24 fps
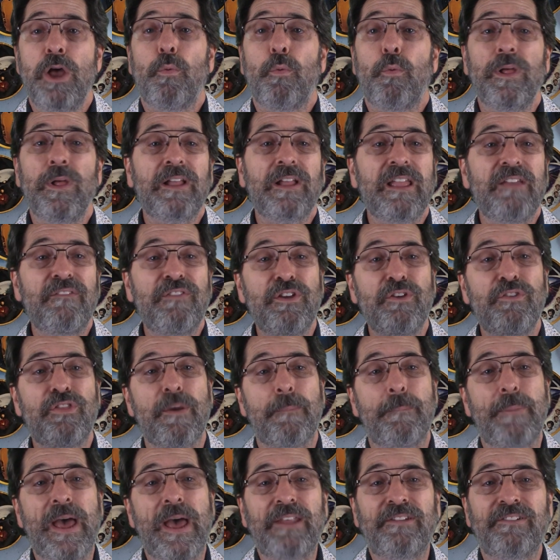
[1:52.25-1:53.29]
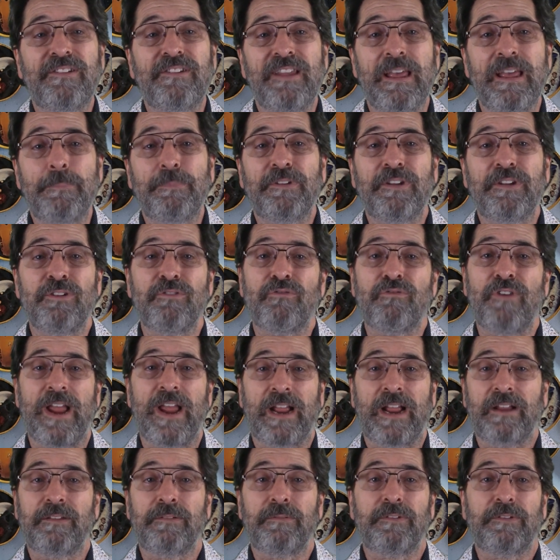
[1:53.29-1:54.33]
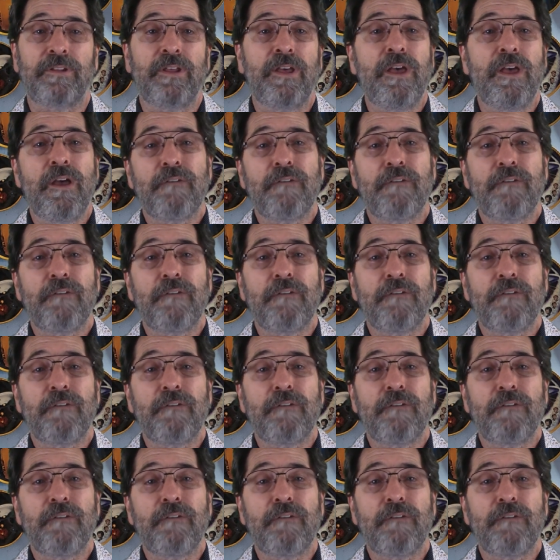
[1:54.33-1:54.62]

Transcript: We'll give you the best tips and tricks